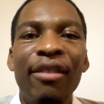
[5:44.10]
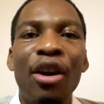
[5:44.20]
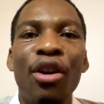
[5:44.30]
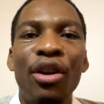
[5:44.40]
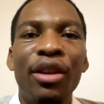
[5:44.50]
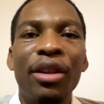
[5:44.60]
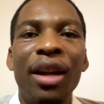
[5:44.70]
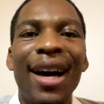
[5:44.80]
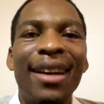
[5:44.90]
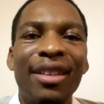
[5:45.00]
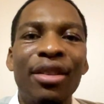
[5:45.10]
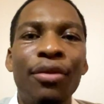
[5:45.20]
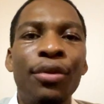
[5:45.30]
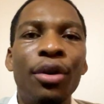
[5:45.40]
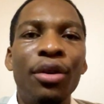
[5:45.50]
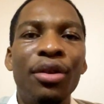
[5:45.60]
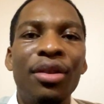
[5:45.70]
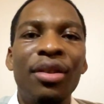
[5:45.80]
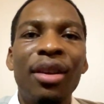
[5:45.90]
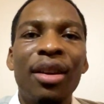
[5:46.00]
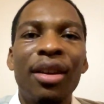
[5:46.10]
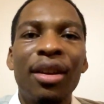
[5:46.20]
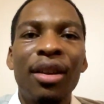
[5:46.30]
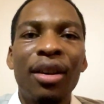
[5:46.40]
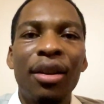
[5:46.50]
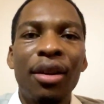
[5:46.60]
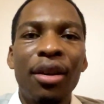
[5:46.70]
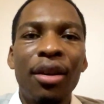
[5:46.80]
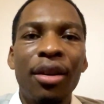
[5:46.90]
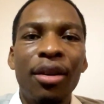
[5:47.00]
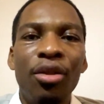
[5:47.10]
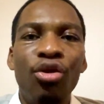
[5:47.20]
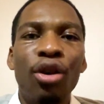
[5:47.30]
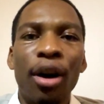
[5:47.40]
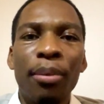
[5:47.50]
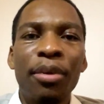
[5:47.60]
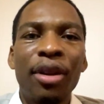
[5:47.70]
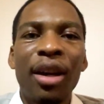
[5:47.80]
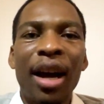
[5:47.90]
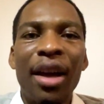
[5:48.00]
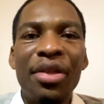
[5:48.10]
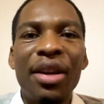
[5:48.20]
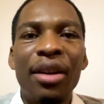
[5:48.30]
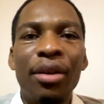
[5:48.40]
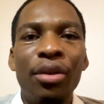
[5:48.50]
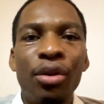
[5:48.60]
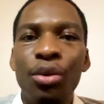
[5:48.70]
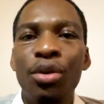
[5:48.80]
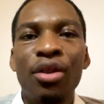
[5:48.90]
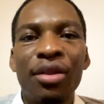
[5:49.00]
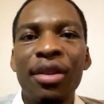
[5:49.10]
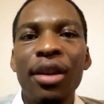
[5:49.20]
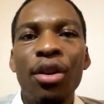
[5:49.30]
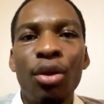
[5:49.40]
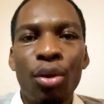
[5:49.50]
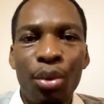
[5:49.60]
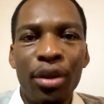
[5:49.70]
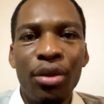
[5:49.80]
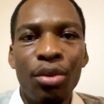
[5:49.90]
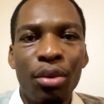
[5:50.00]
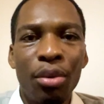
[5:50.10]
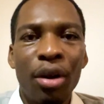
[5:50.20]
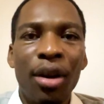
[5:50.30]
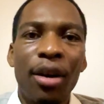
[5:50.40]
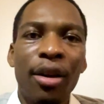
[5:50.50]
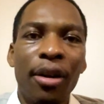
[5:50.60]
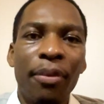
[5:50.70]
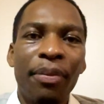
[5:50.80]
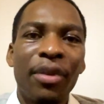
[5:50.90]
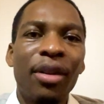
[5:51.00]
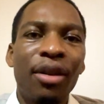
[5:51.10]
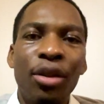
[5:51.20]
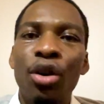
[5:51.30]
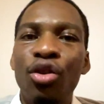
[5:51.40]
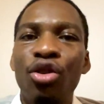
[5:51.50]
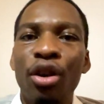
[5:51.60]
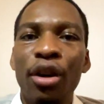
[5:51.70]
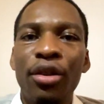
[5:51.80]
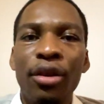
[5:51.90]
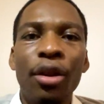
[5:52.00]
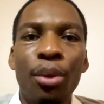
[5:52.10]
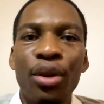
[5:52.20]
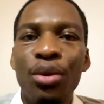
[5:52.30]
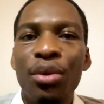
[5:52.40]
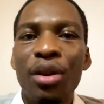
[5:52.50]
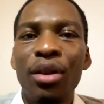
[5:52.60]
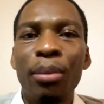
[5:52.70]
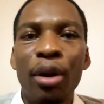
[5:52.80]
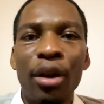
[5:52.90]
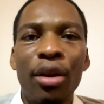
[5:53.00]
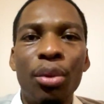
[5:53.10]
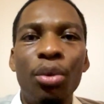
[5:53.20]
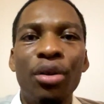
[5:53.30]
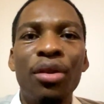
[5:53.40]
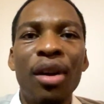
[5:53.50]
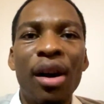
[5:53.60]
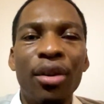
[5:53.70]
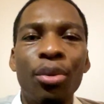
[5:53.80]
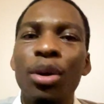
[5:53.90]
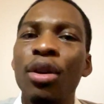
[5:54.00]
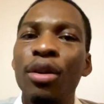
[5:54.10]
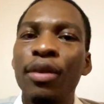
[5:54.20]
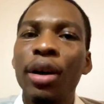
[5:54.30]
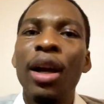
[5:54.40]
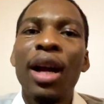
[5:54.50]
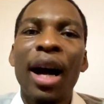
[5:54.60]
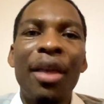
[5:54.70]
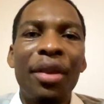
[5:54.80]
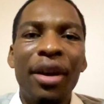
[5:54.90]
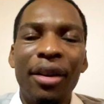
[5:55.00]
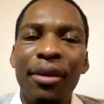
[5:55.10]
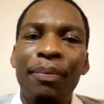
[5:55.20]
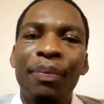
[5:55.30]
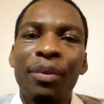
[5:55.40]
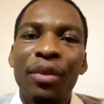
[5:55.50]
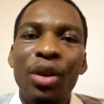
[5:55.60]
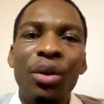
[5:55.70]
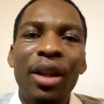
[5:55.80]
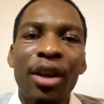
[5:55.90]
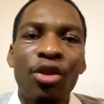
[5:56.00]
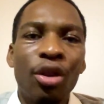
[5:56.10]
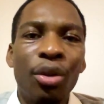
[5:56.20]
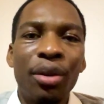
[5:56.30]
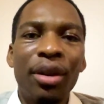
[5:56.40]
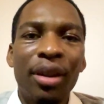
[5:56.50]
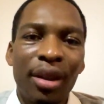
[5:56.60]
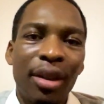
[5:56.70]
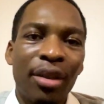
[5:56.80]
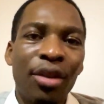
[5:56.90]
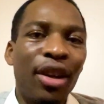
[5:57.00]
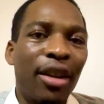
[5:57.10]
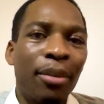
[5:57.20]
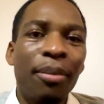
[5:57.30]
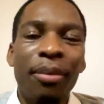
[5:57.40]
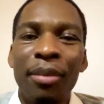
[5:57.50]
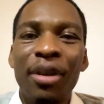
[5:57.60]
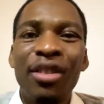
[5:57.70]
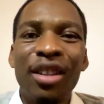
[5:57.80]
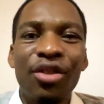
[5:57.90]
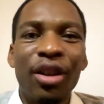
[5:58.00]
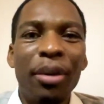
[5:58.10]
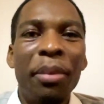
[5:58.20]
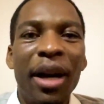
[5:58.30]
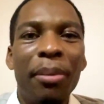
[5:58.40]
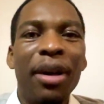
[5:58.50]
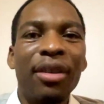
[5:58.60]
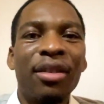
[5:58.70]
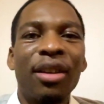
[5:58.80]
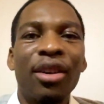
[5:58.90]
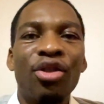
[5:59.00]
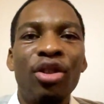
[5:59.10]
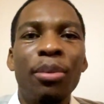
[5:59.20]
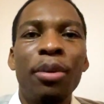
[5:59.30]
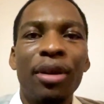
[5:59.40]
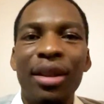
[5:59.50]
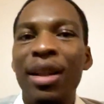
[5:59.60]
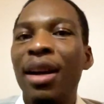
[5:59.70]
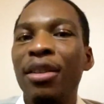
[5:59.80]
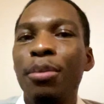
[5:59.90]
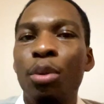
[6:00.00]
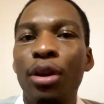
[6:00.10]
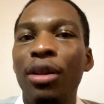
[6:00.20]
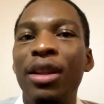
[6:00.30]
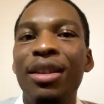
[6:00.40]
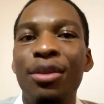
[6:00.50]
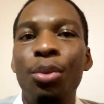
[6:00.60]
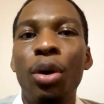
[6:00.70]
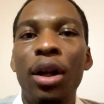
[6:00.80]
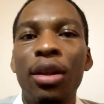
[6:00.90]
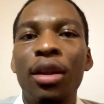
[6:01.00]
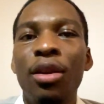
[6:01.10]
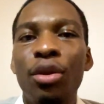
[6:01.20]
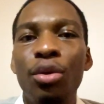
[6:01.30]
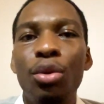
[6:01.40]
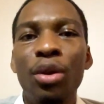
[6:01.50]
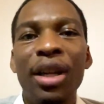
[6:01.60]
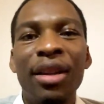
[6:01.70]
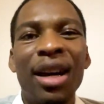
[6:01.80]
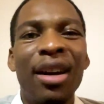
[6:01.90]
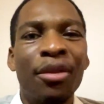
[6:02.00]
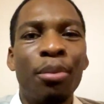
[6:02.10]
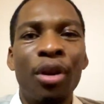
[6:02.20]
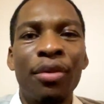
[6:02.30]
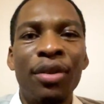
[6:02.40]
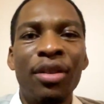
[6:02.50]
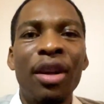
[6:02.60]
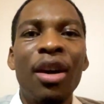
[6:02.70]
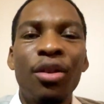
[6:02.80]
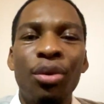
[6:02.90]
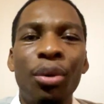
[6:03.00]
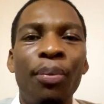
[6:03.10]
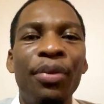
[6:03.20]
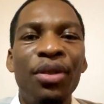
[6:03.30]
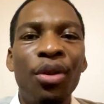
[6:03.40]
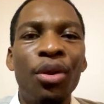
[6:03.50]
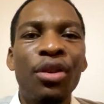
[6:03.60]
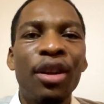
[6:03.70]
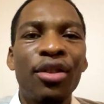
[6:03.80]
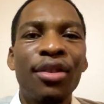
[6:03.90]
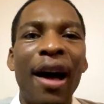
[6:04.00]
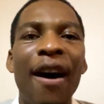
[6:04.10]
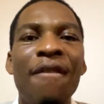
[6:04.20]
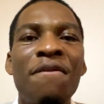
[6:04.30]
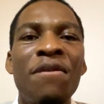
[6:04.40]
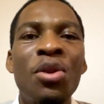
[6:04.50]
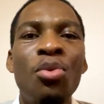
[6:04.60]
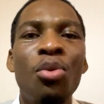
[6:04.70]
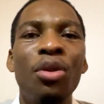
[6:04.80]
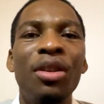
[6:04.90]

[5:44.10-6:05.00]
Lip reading: earning as the funds drops, and then you just sell out when you are done shorting or when you think the market will start to recover, and then you cash out. So that's essentially buying back the stocks cheaper, and that spread is what you get as profit. So those are just a few